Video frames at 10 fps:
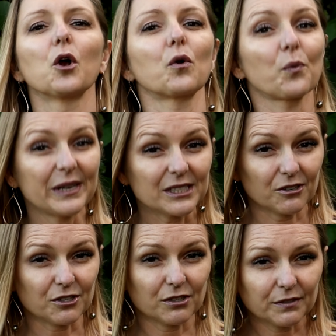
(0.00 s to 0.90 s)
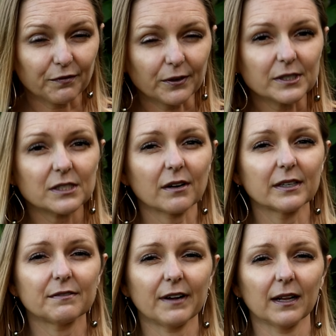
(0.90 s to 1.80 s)
Researchers first
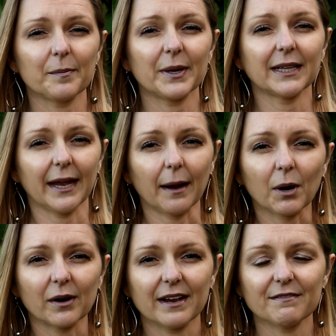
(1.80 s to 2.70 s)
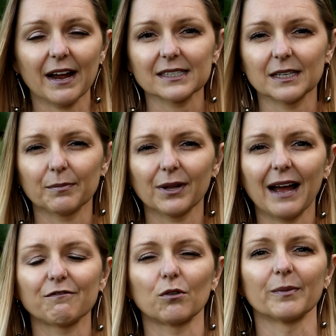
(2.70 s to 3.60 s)
started developing the mRNA vaccine
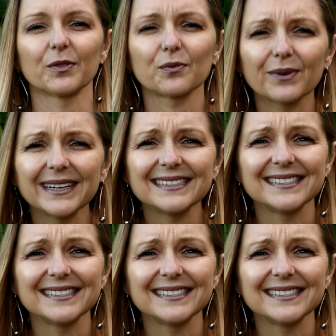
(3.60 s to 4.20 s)
platform three